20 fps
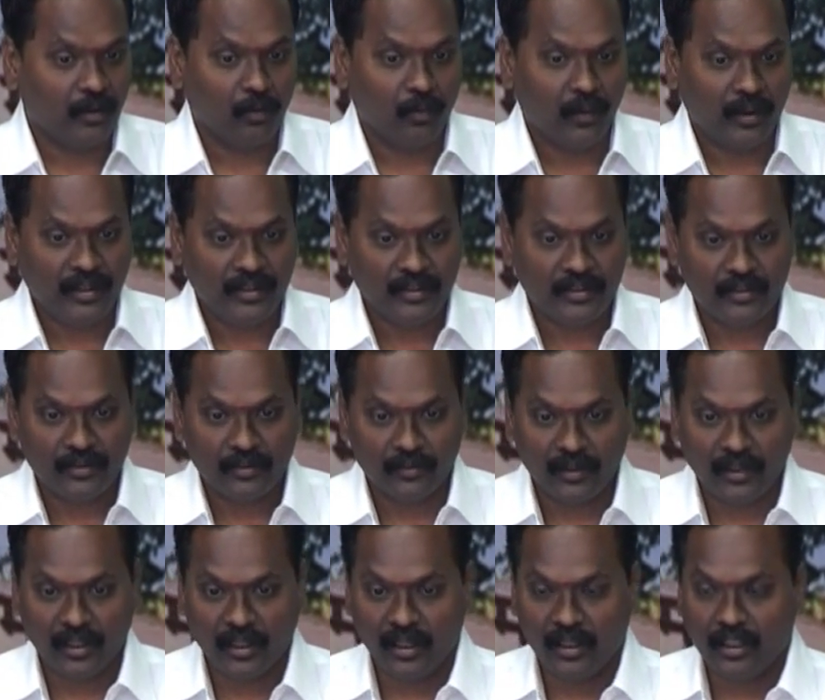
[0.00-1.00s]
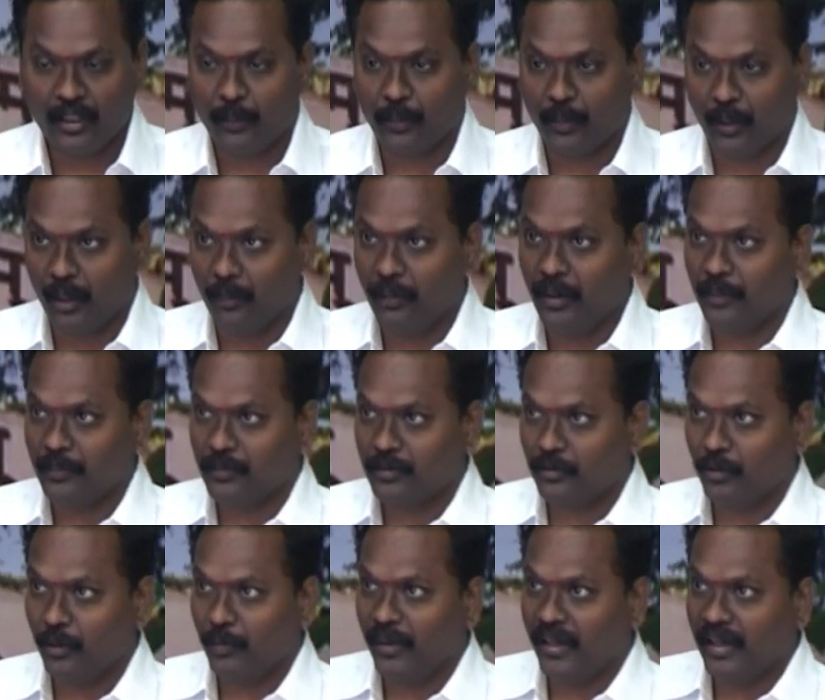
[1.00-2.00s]
what is what are all the problems
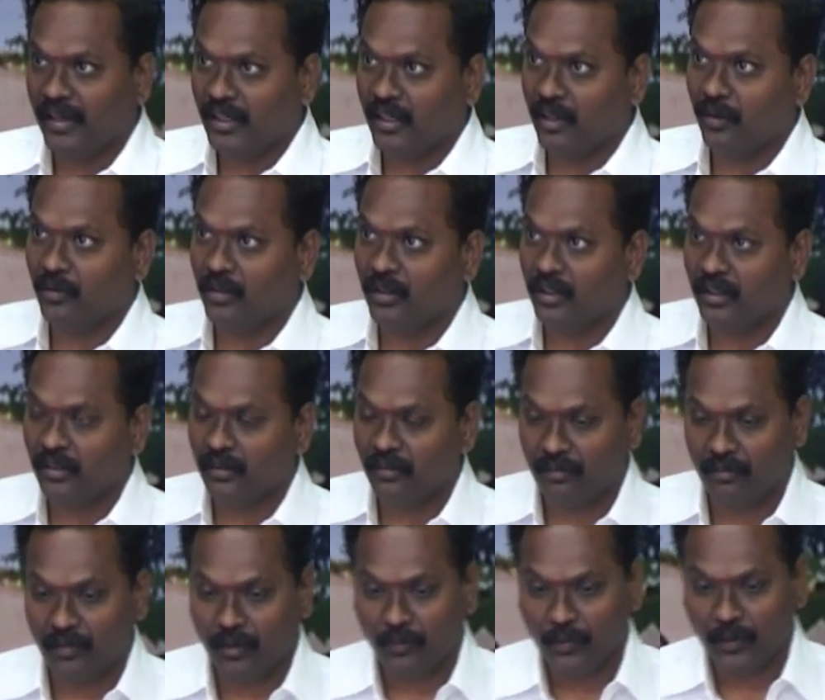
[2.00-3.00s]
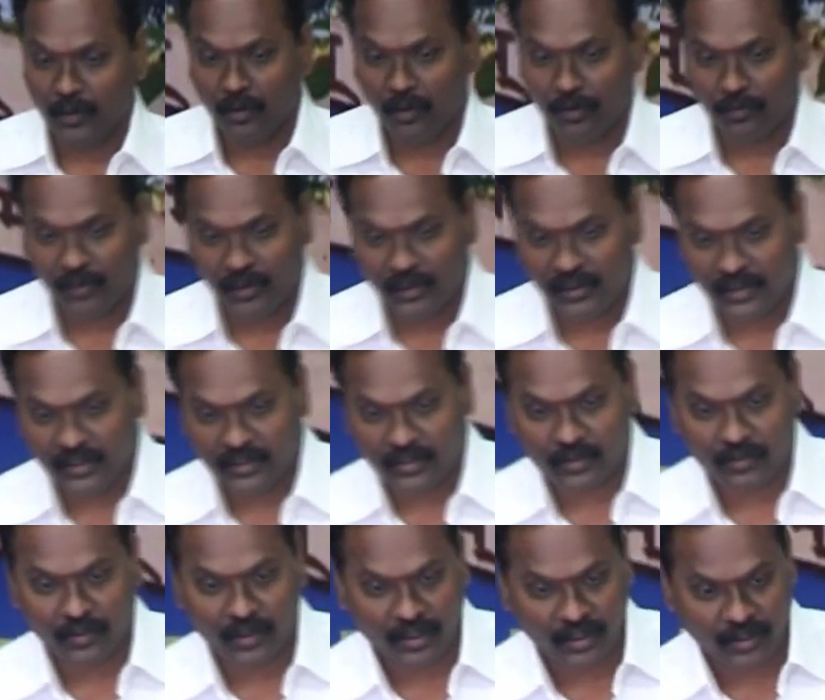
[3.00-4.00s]
we may encounter when we go for
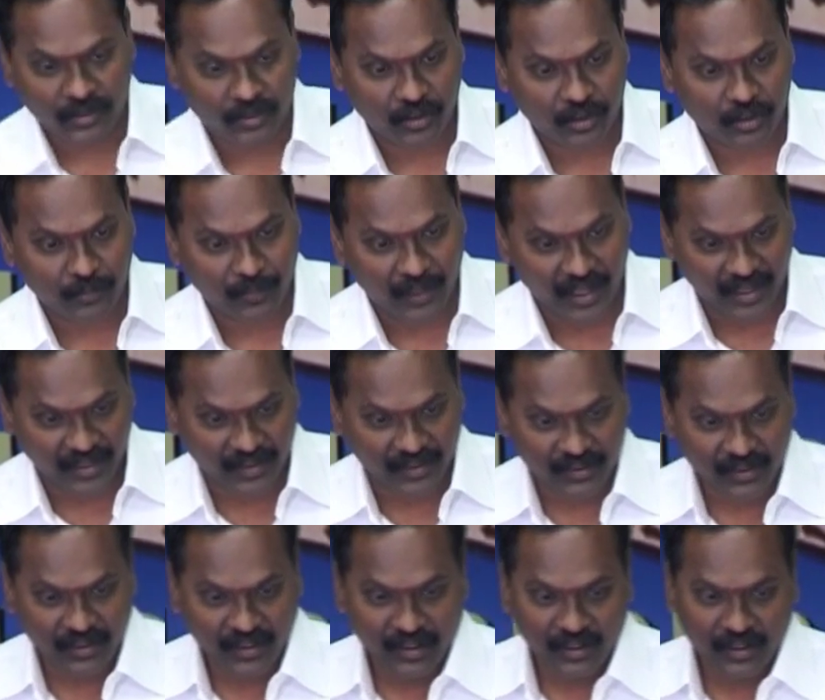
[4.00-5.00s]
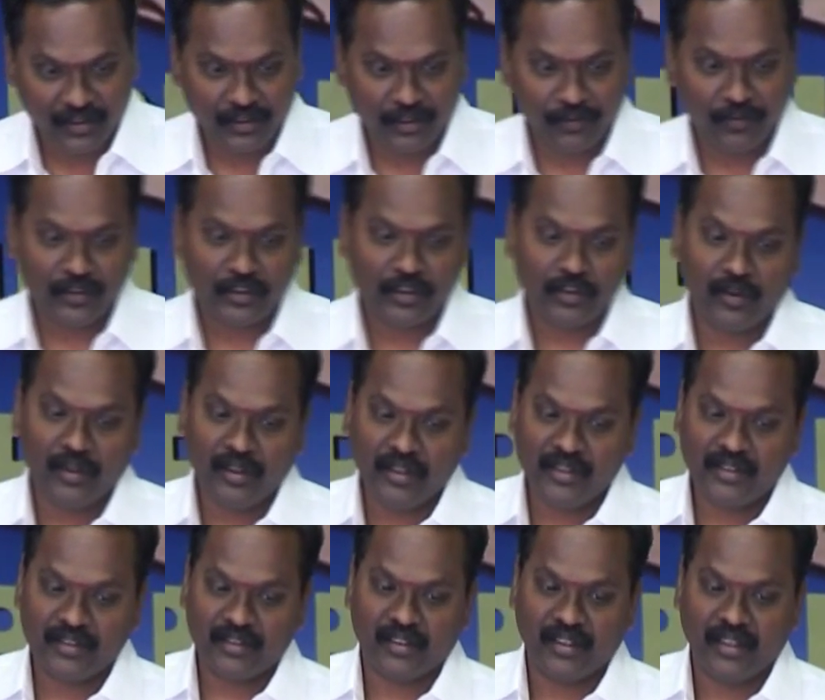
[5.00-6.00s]
this water resource planning? The first one is